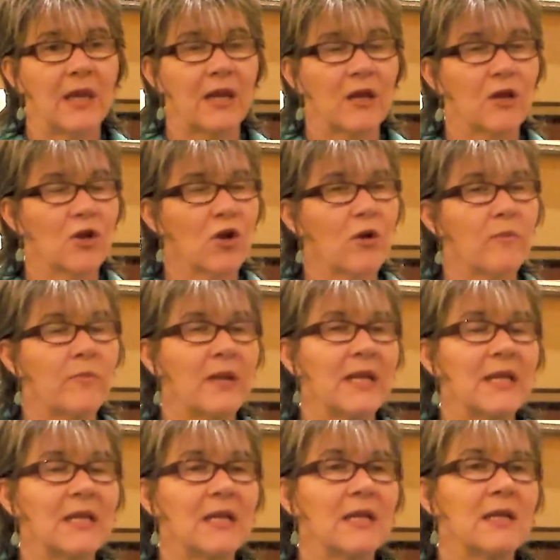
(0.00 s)
and it can
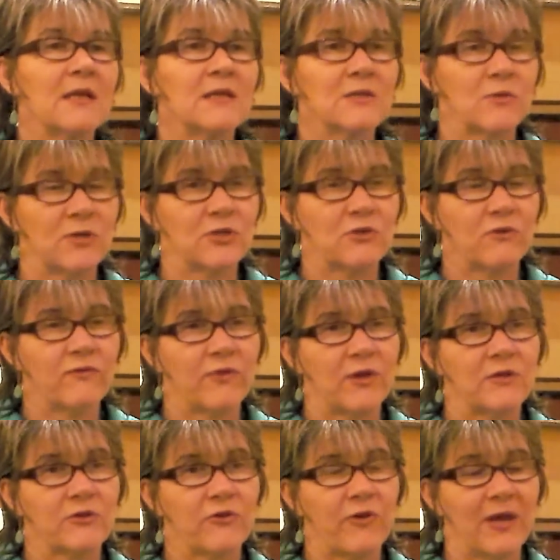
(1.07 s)
completely switch off
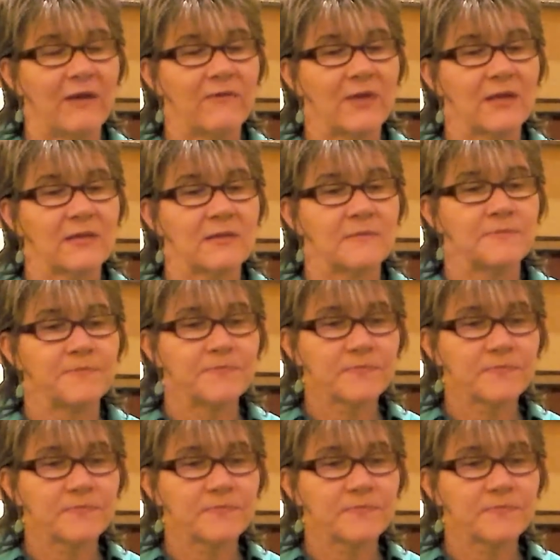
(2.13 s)
those cravings.